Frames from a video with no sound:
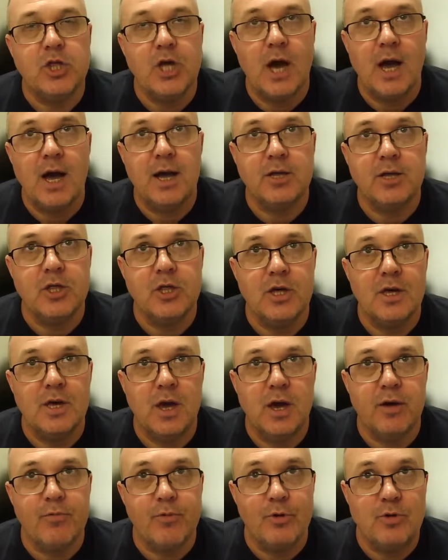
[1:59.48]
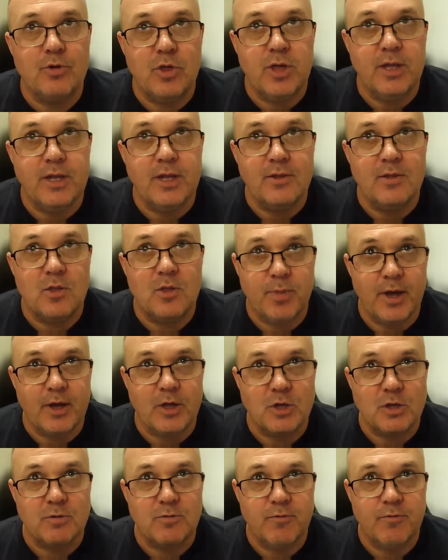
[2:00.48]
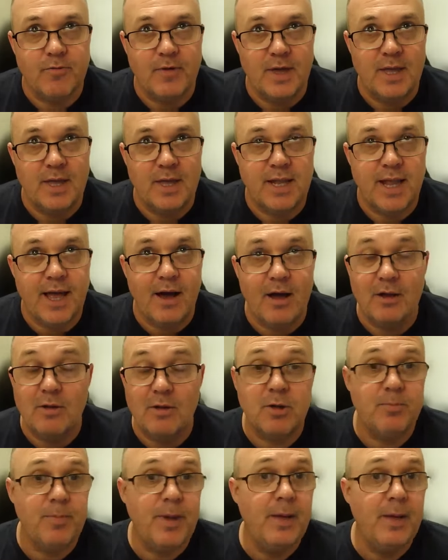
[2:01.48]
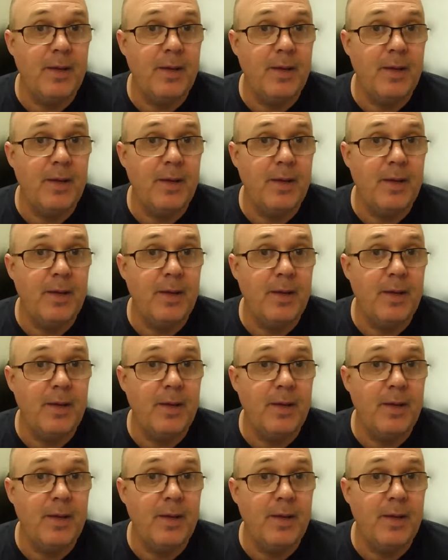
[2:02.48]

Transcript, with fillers: charging a routine inspection fee. Now, a lot of